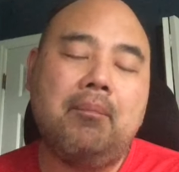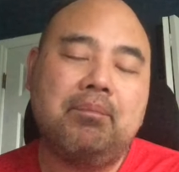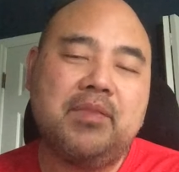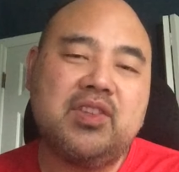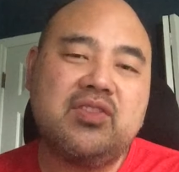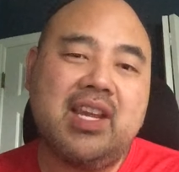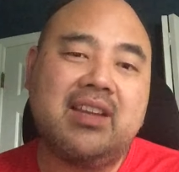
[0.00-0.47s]

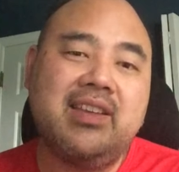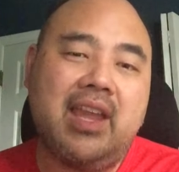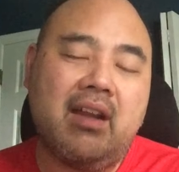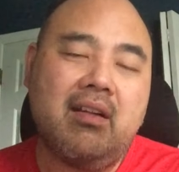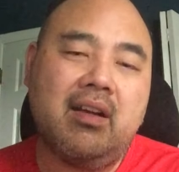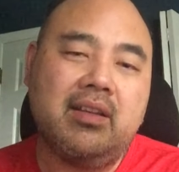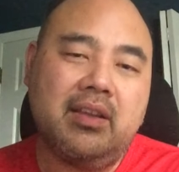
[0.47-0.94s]
distinct
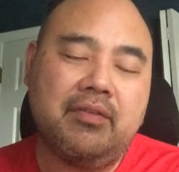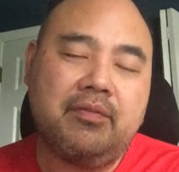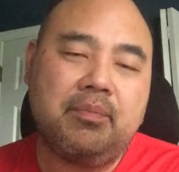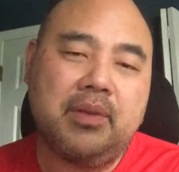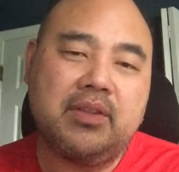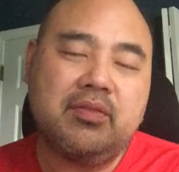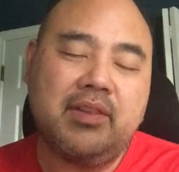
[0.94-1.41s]

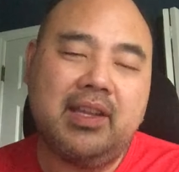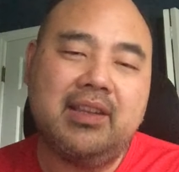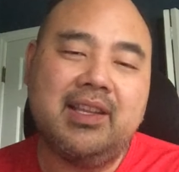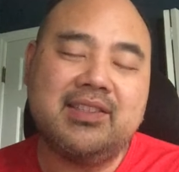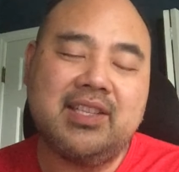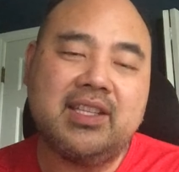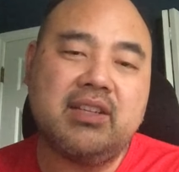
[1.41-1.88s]
narrative
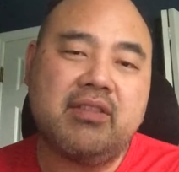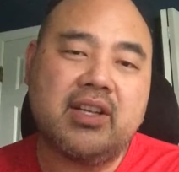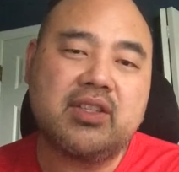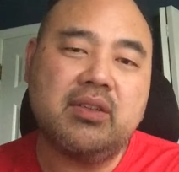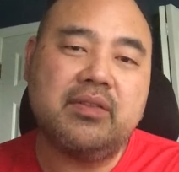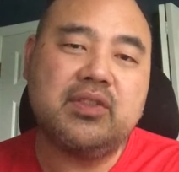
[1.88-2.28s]
between his interaction